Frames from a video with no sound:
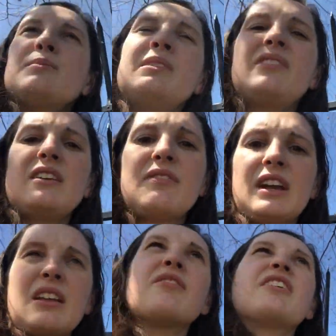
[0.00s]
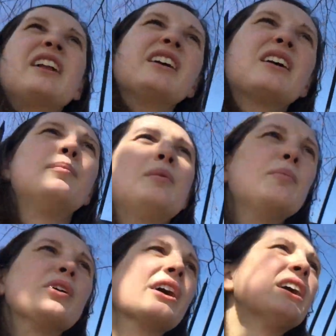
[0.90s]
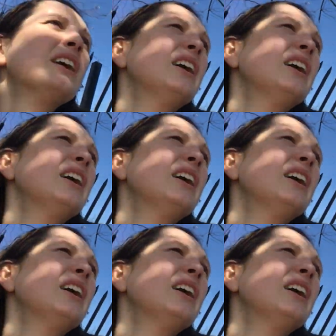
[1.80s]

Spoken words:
Let's see if I can find a couple more.